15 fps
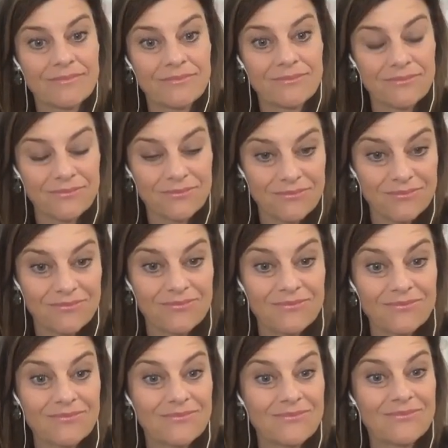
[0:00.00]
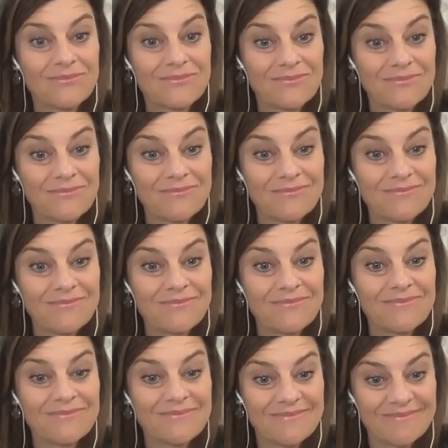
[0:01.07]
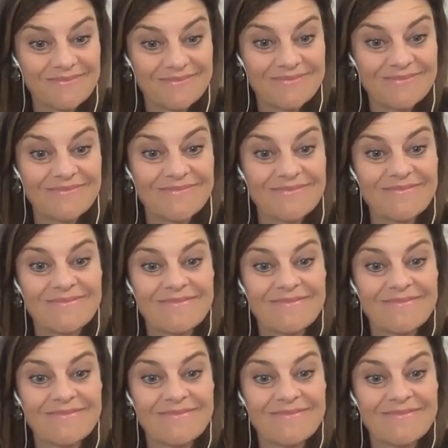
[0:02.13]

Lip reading: [no speech]